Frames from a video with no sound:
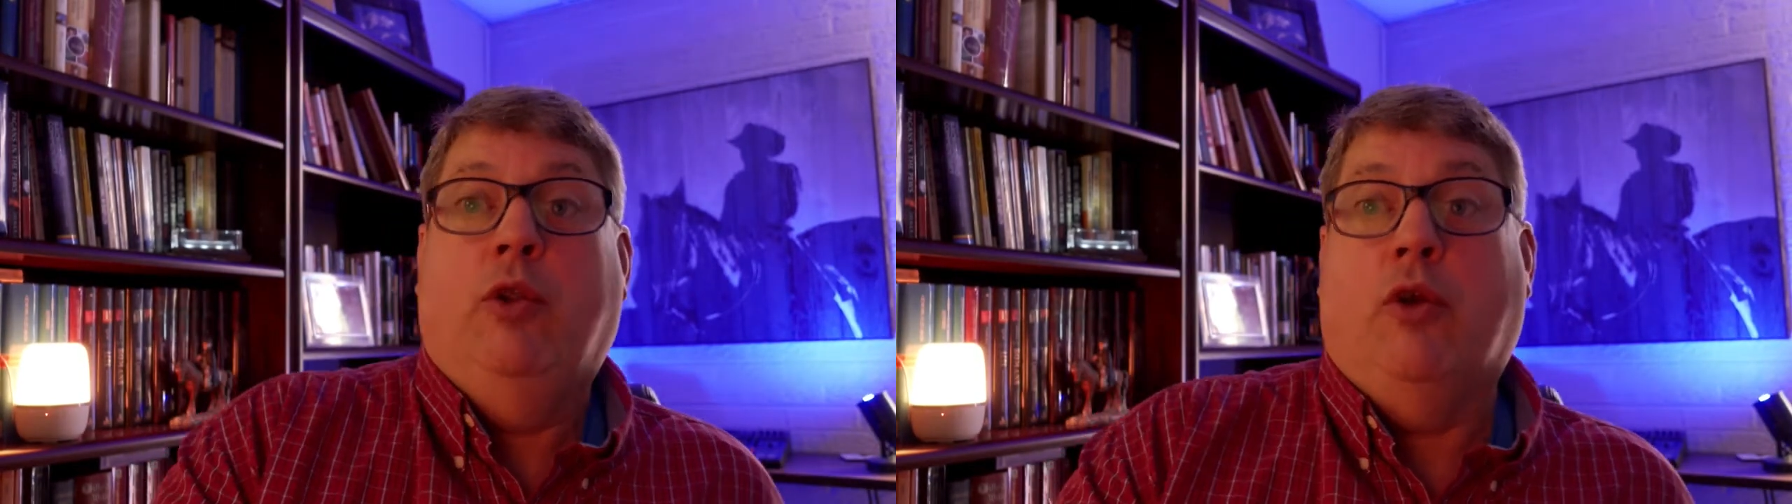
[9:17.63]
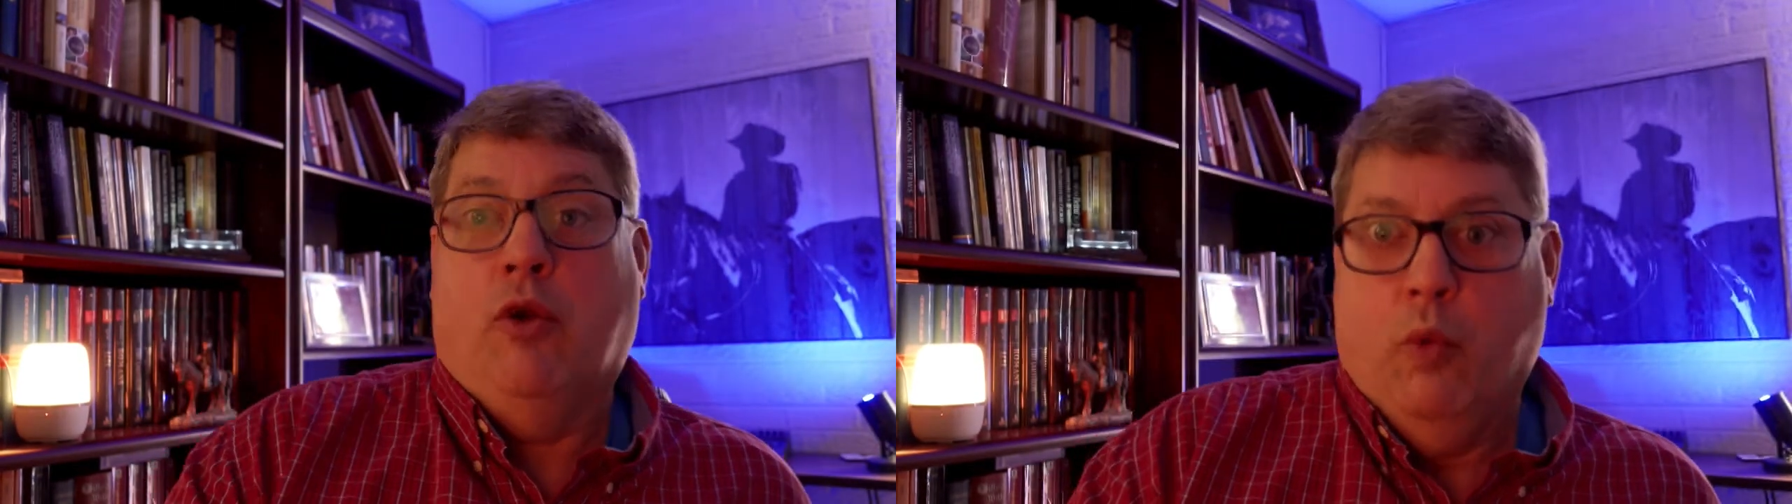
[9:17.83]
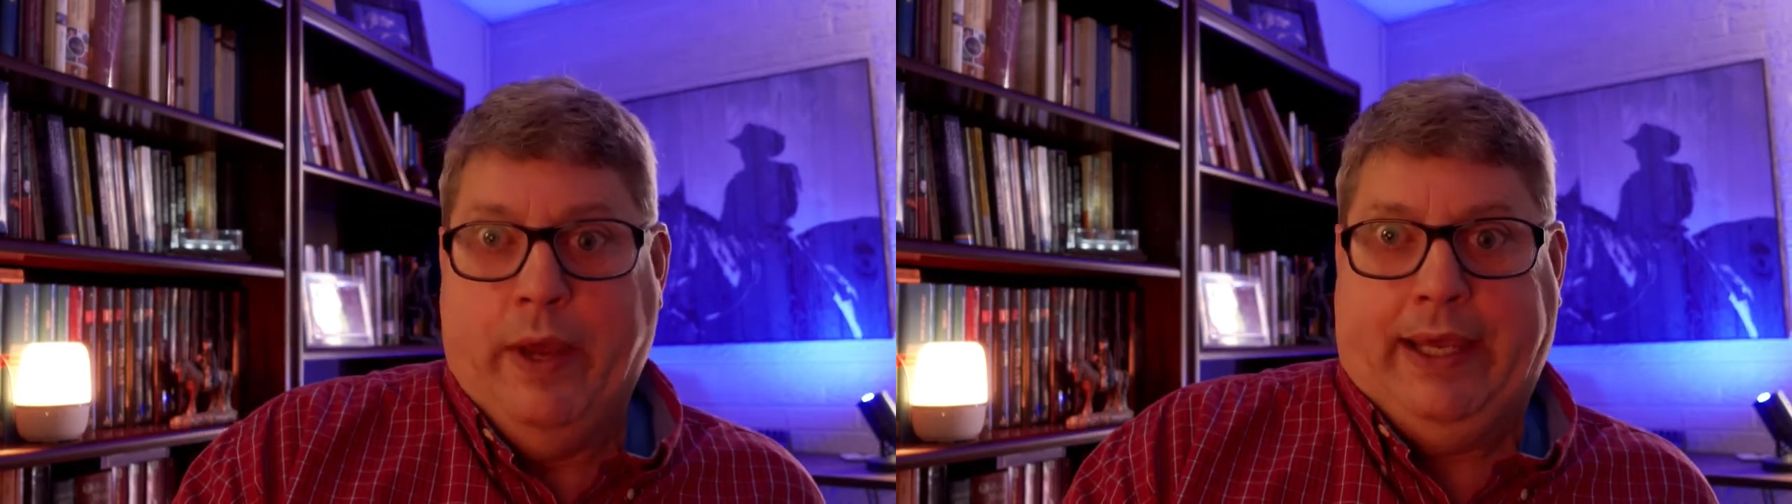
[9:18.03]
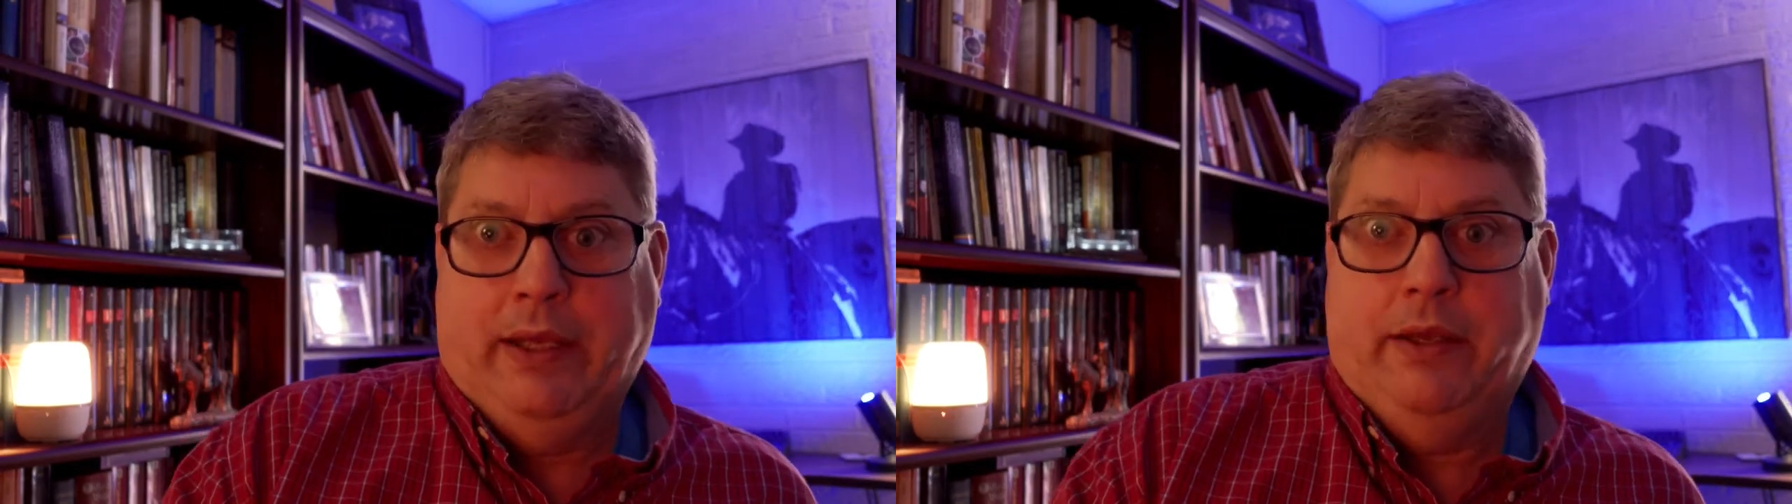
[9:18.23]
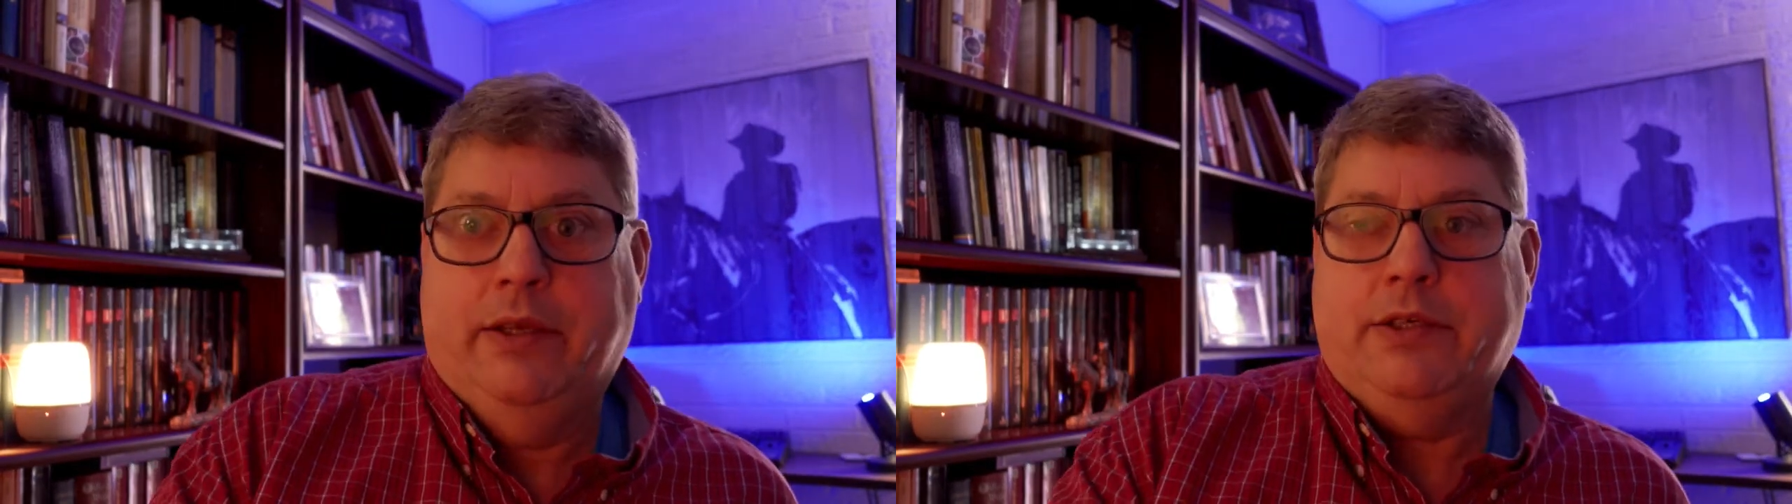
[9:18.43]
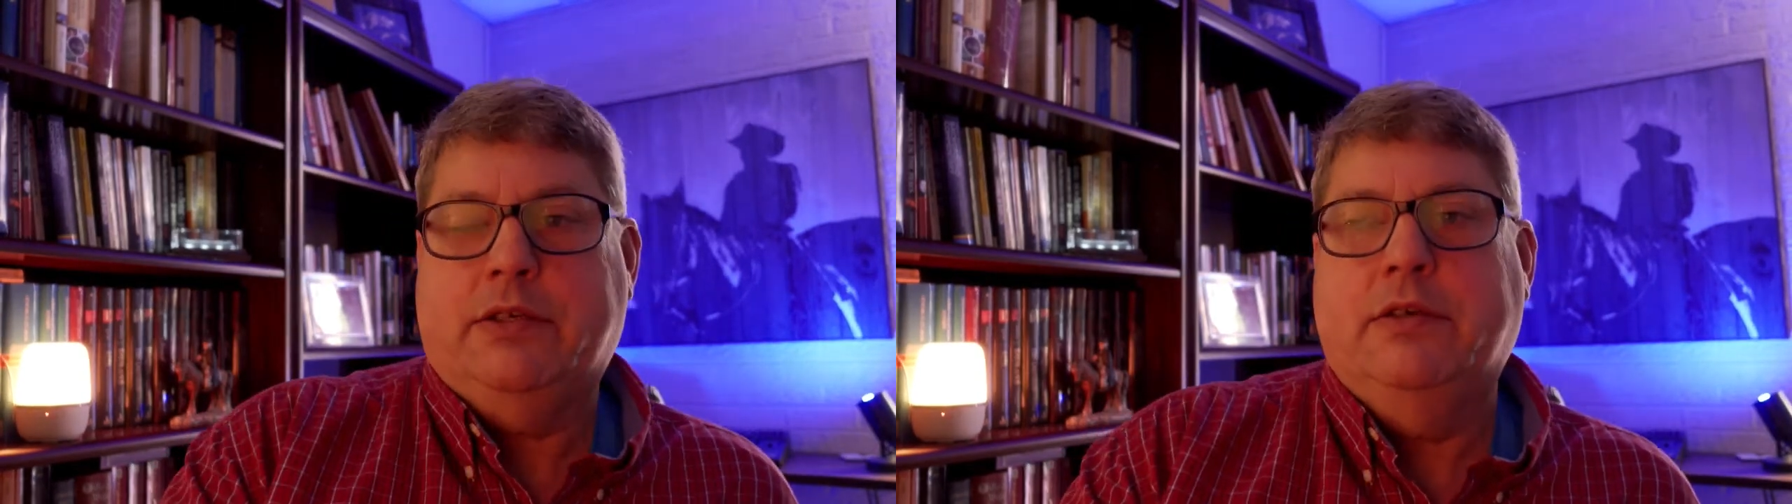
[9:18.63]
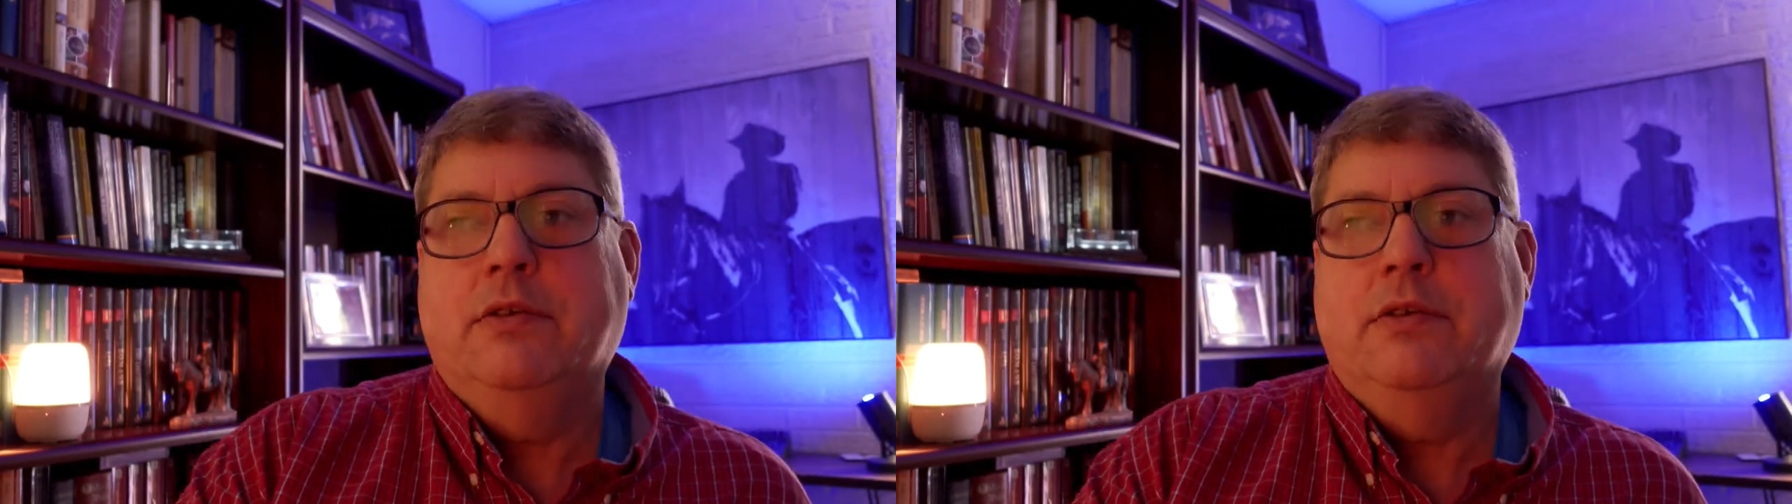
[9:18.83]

or wickedness?